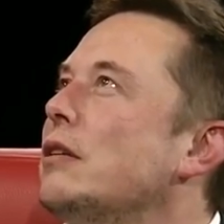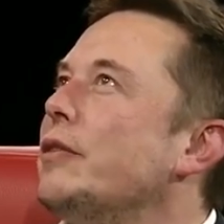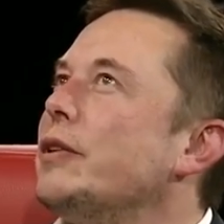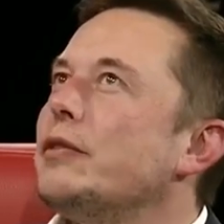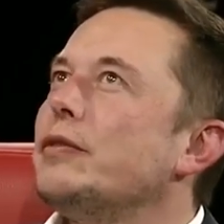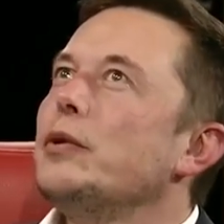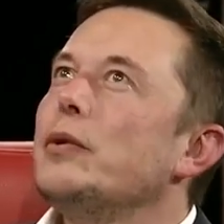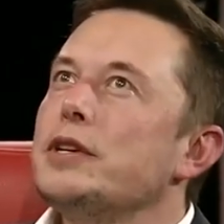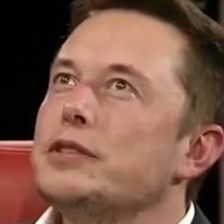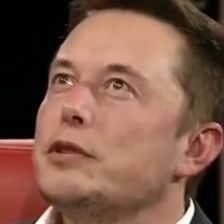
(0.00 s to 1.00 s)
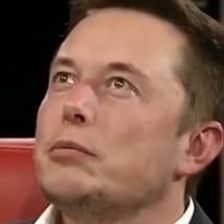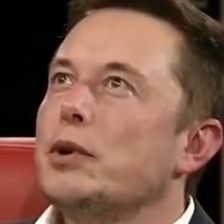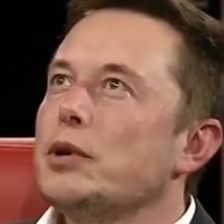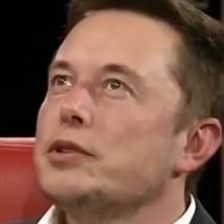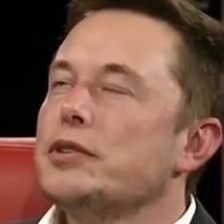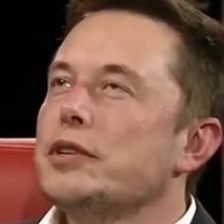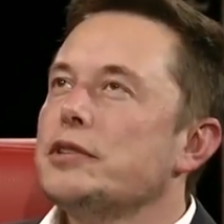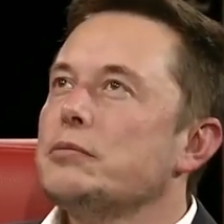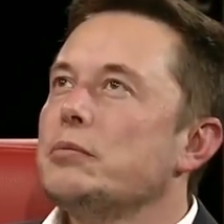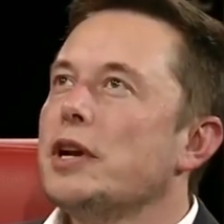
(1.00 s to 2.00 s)
I mean, there are a few ways to approach
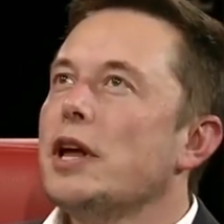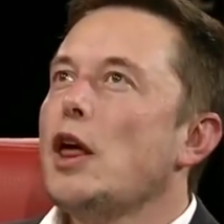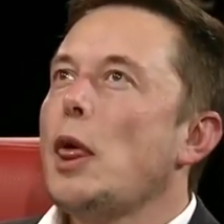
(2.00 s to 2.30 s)
this, but